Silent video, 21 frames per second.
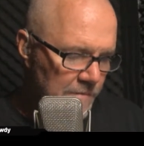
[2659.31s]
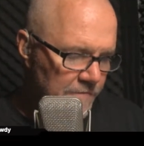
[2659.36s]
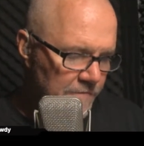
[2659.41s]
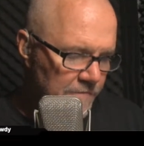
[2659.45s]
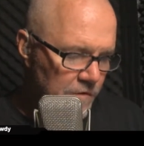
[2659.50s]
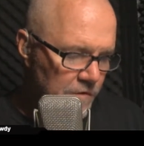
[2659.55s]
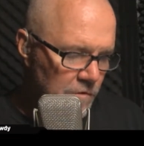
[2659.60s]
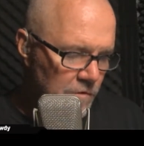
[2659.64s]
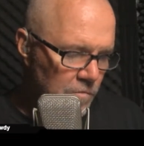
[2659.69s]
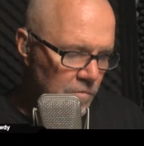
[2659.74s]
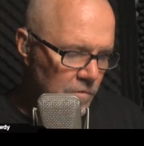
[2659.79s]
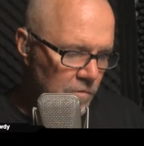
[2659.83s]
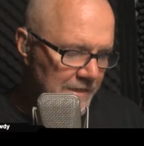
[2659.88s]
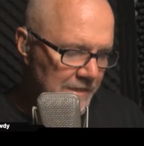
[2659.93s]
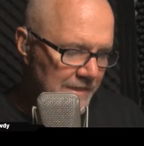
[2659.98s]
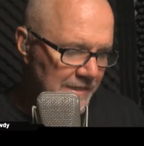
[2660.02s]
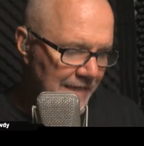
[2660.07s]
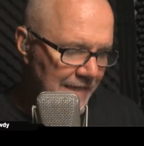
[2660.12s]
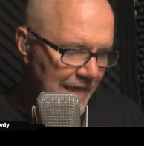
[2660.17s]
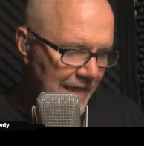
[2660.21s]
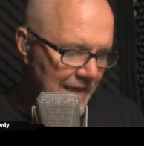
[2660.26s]
if you would
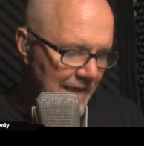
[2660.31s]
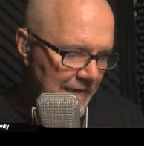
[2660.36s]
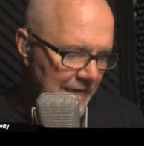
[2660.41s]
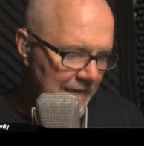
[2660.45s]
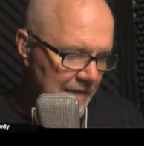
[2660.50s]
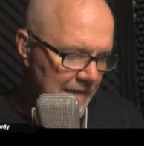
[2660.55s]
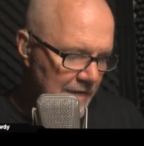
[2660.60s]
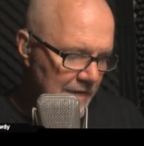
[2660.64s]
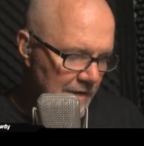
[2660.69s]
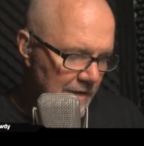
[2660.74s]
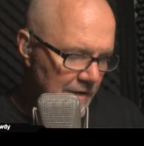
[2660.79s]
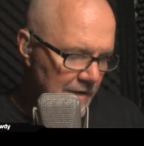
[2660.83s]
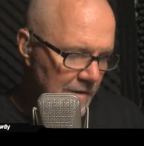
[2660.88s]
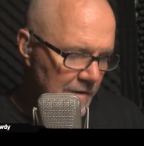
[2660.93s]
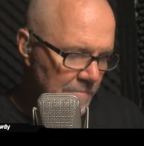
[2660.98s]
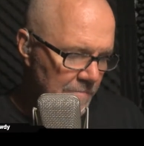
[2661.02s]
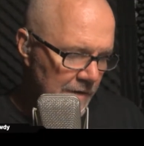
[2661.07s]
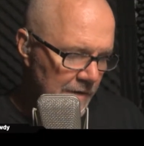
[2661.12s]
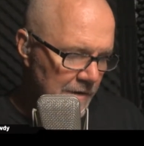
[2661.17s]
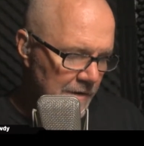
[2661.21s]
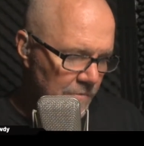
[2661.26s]
like.
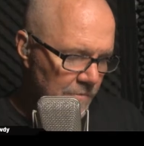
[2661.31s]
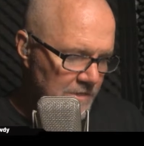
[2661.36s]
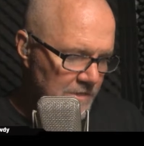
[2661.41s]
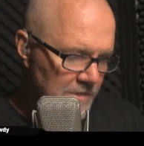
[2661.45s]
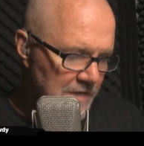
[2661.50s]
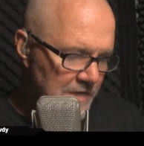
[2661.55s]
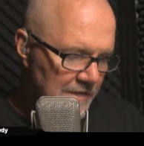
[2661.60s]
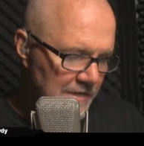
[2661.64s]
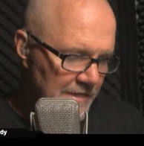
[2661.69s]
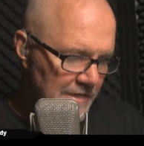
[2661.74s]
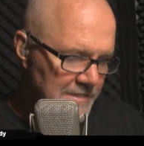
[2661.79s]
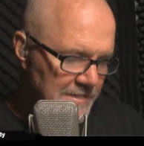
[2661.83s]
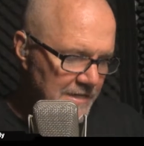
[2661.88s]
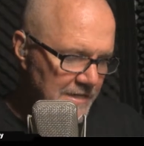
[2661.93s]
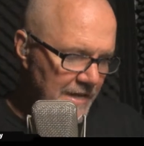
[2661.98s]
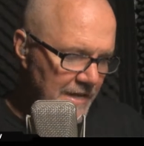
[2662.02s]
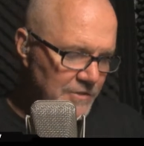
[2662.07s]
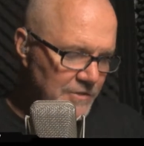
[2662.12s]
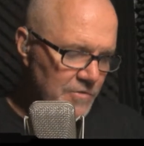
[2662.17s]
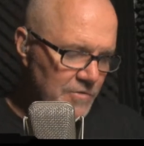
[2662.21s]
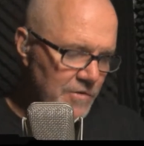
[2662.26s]
My number is unlisted,
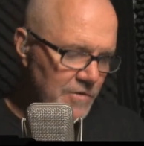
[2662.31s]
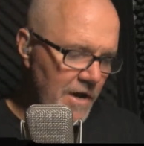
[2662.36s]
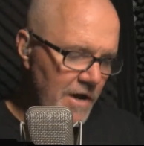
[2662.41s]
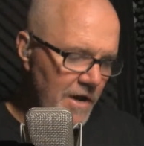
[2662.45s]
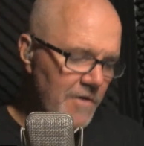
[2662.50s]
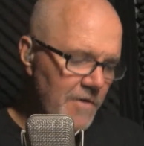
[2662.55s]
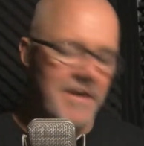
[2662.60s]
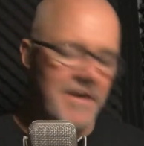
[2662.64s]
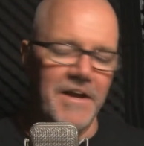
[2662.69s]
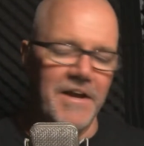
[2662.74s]
as you know.